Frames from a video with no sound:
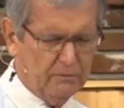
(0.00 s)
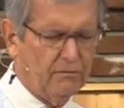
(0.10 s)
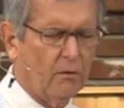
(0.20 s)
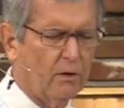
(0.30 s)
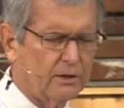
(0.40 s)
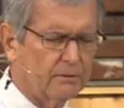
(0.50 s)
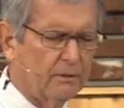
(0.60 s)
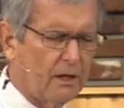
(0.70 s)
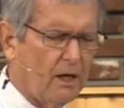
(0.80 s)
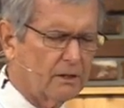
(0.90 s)
before us,
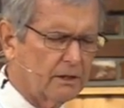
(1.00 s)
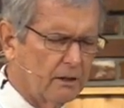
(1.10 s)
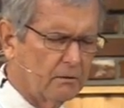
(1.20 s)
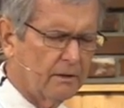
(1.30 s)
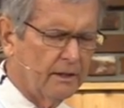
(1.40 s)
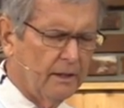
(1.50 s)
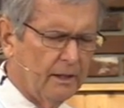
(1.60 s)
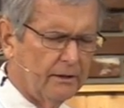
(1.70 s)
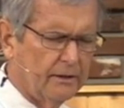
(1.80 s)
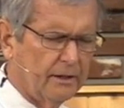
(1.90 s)
but also
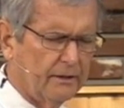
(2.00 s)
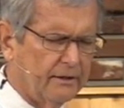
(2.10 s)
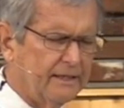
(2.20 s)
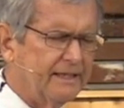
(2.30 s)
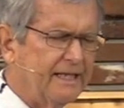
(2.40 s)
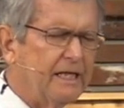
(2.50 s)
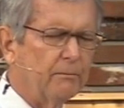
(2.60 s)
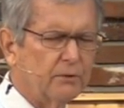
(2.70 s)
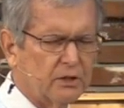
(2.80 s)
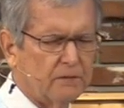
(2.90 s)
the, the
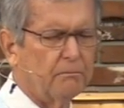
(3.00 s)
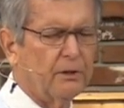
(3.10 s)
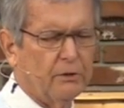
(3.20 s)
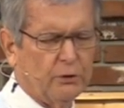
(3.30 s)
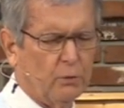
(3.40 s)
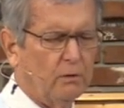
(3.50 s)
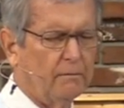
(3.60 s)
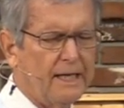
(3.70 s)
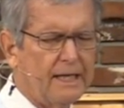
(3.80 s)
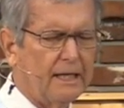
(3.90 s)
deep spiritual
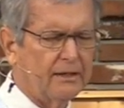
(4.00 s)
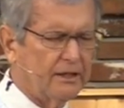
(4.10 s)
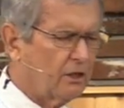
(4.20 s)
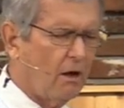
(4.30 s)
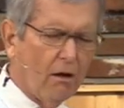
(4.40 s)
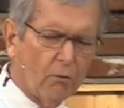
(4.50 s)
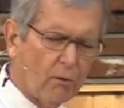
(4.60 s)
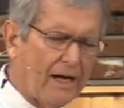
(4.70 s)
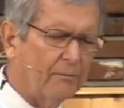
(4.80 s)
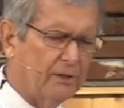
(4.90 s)
meaning that's all
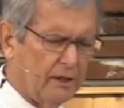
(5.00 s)
wrapped